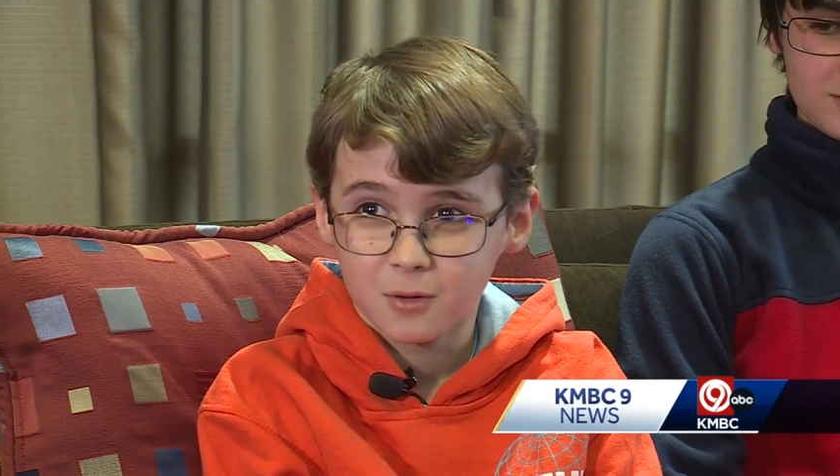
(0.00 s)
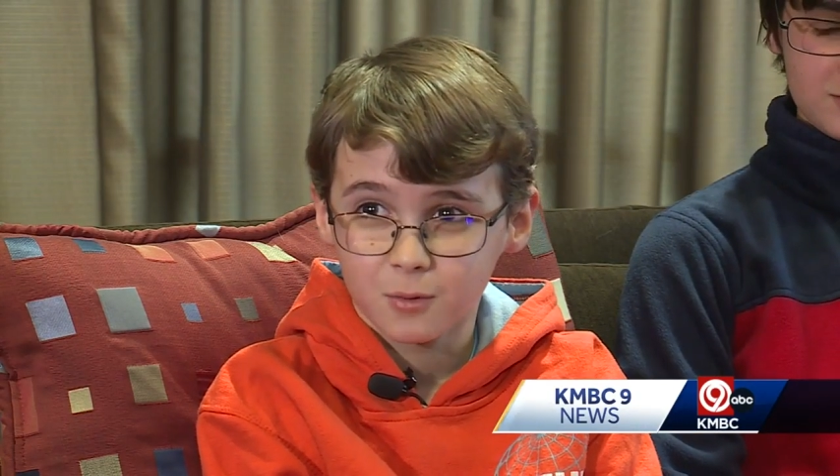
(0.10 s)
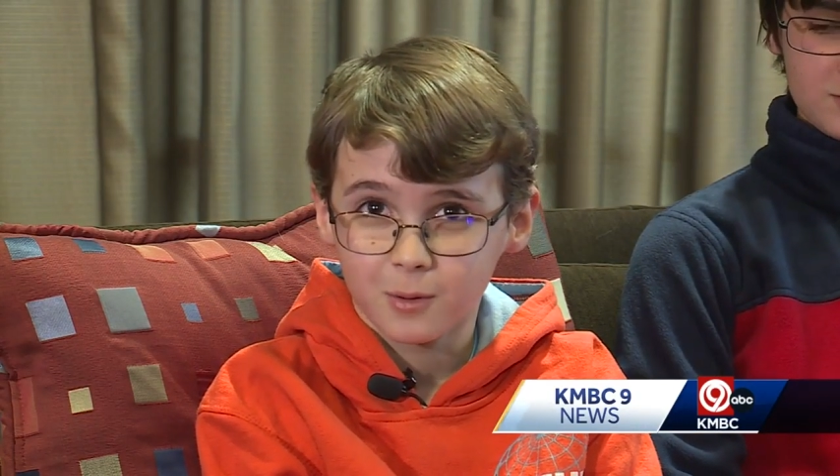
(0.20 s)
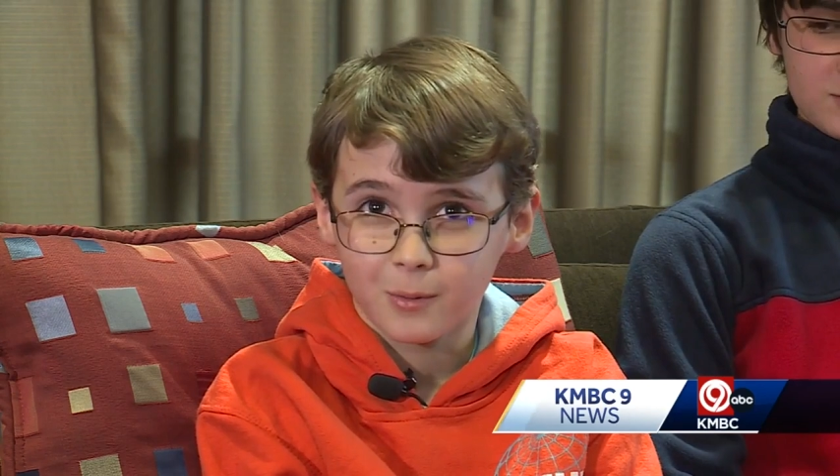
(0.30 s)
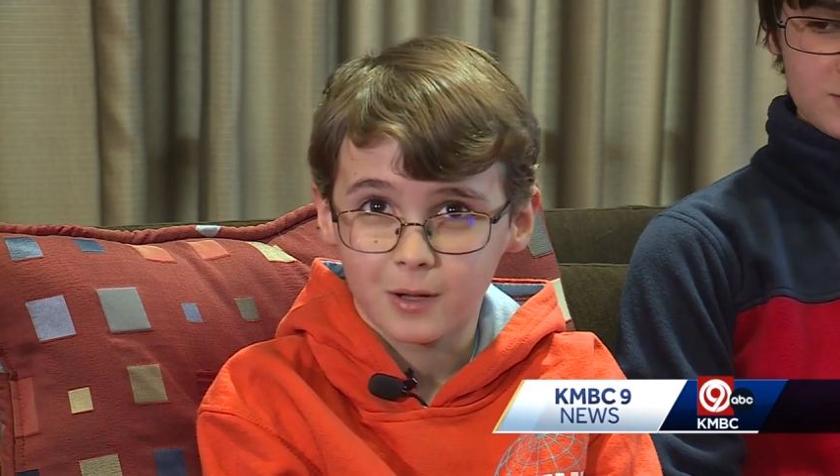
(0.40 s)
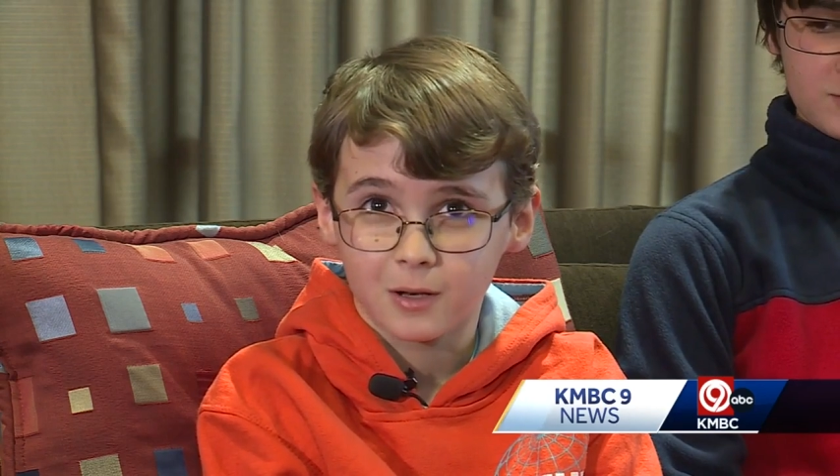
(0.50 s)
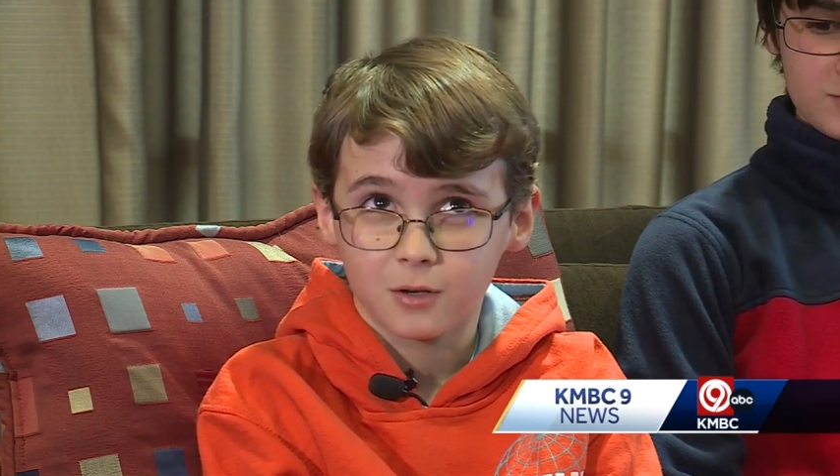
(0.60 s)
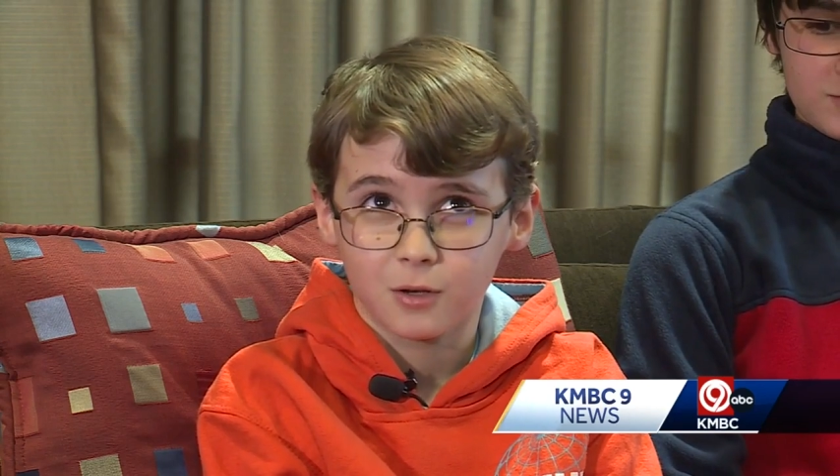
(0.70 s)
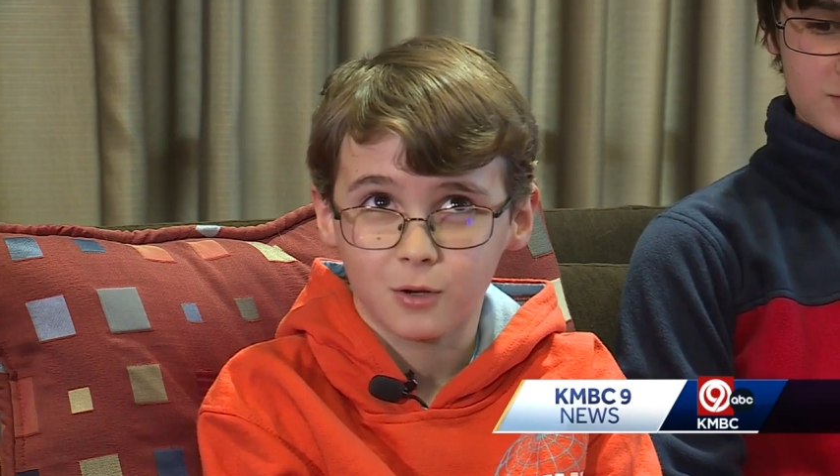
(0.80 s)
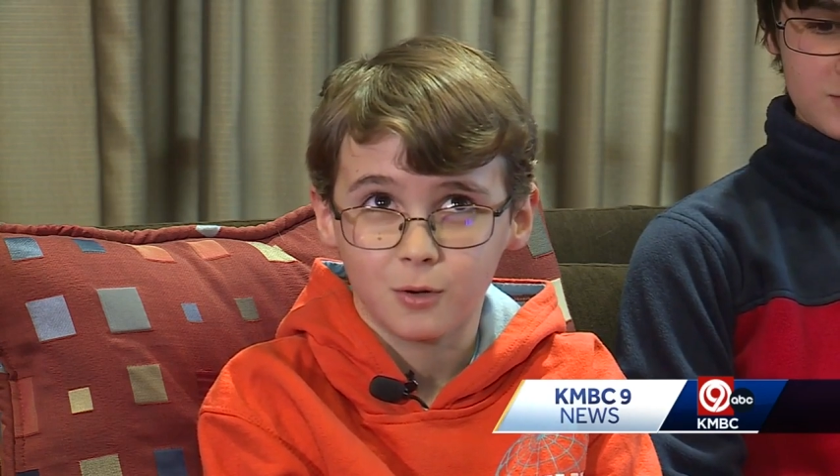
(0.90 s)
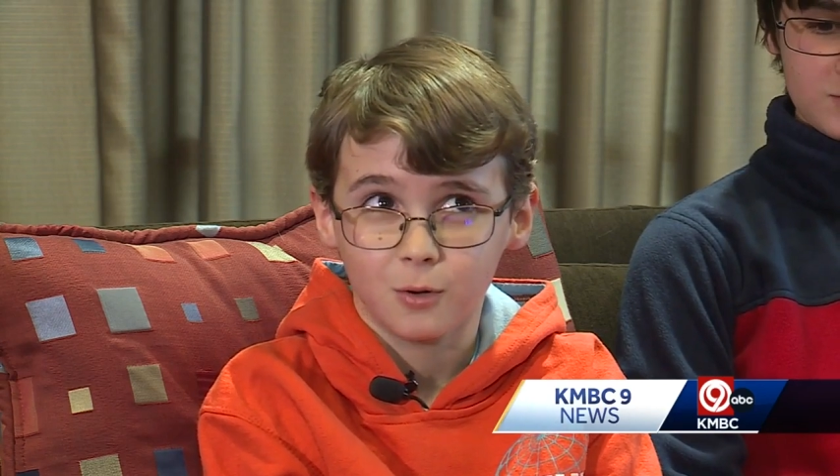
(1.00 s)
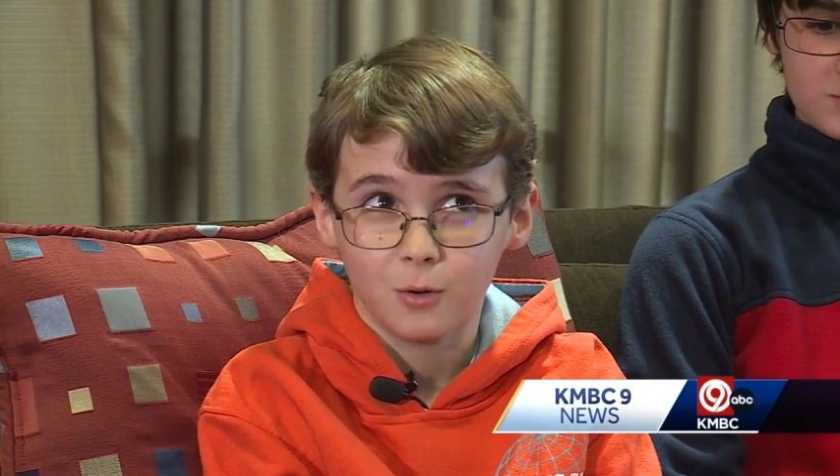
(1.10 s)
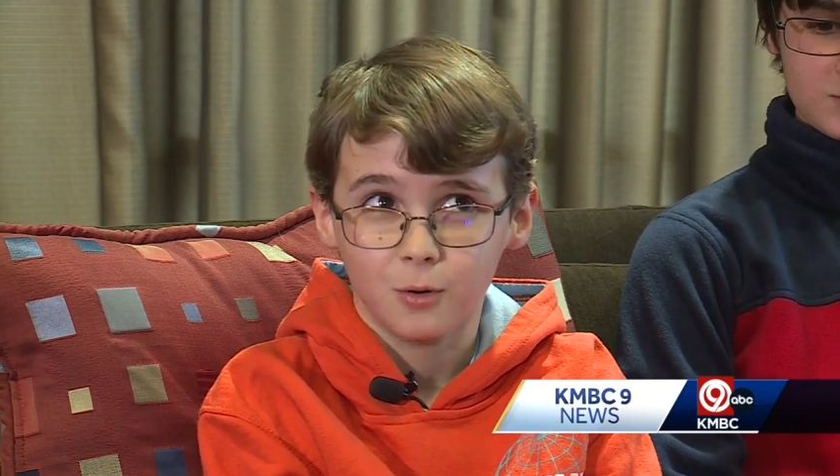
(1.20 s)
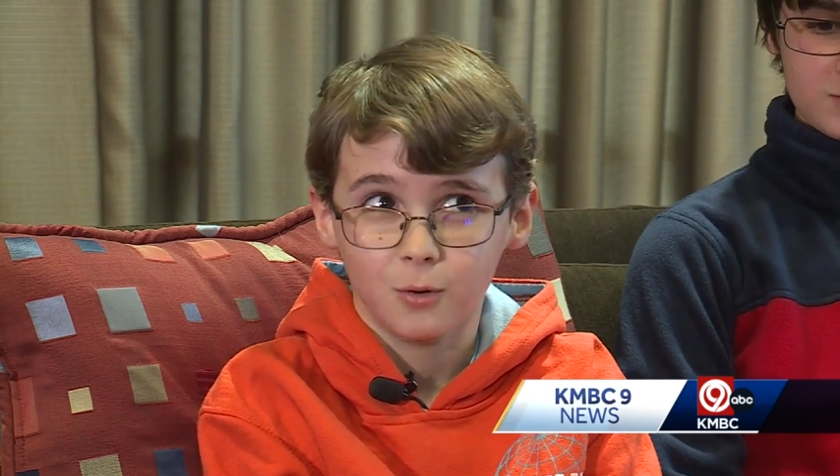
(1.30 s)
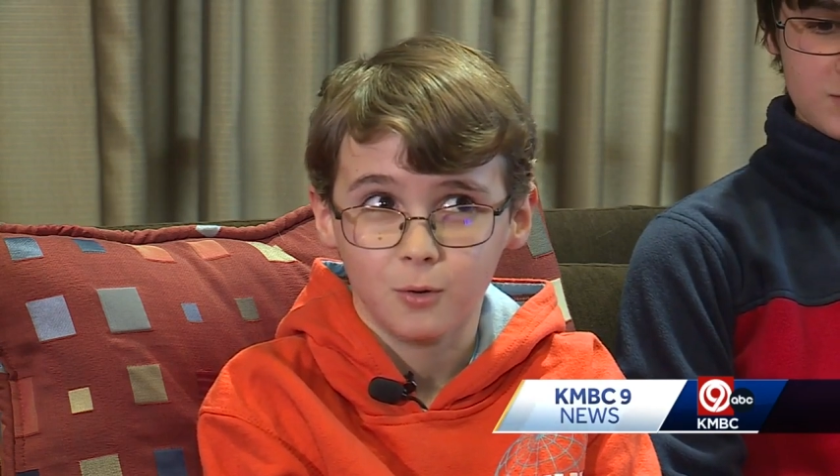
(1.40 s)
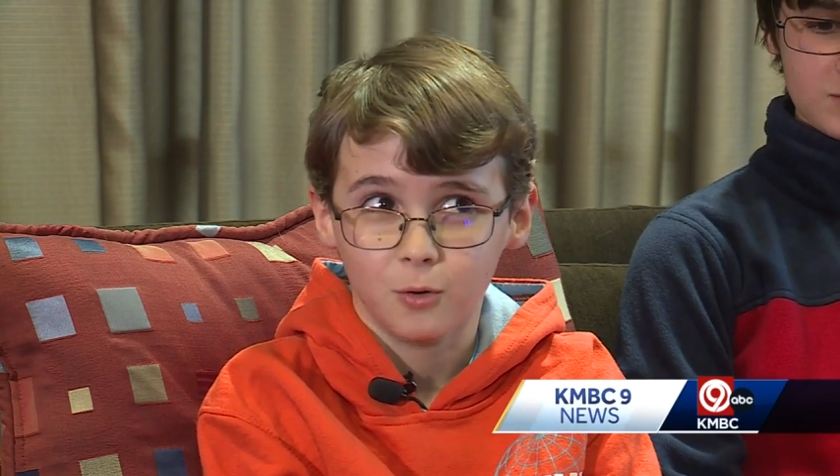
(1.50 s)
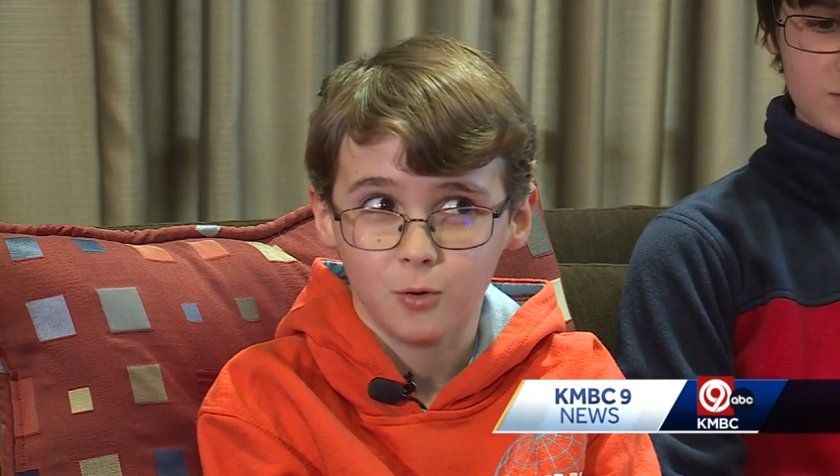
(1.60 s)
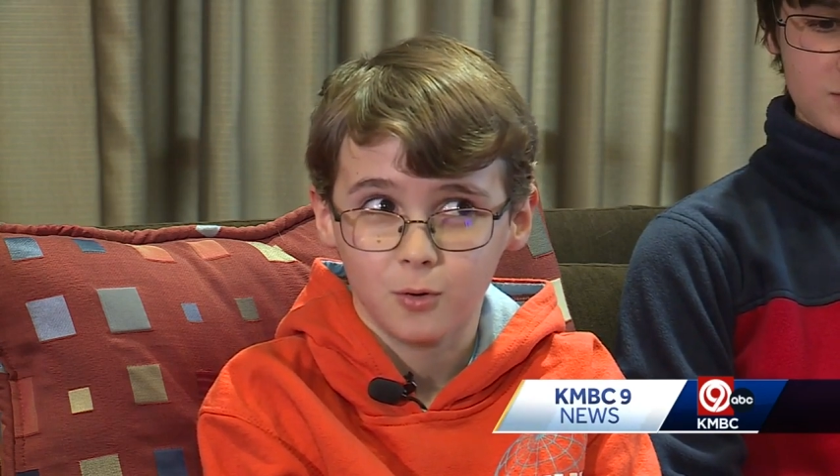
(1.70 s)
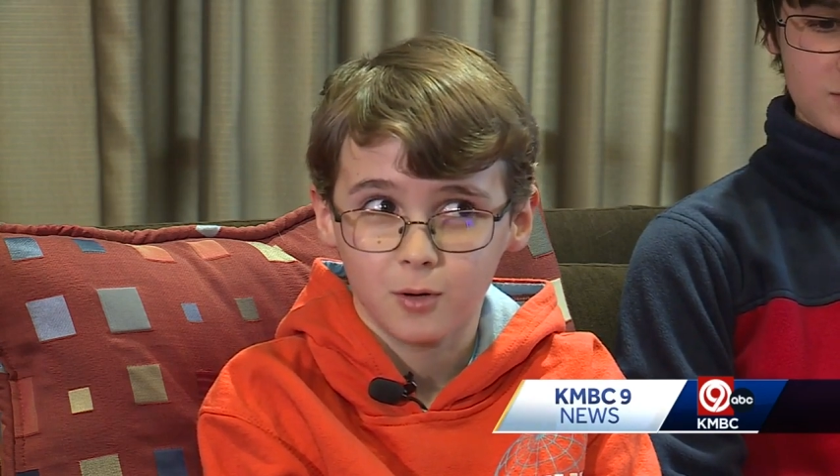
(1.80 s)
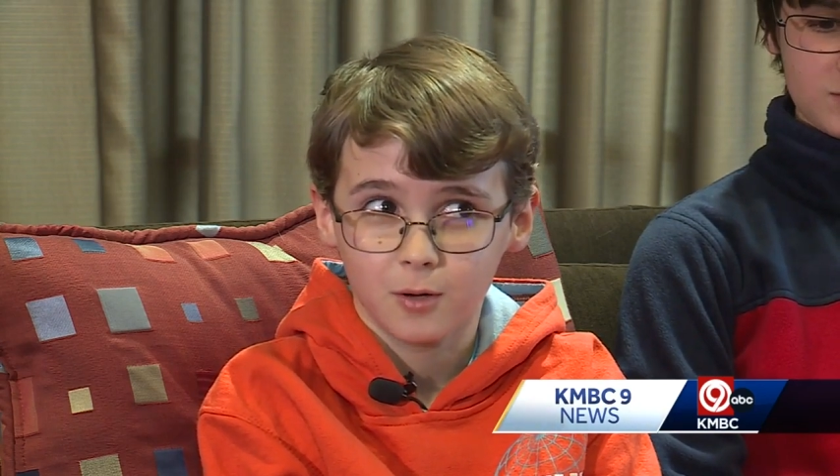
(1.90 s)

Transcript: we went to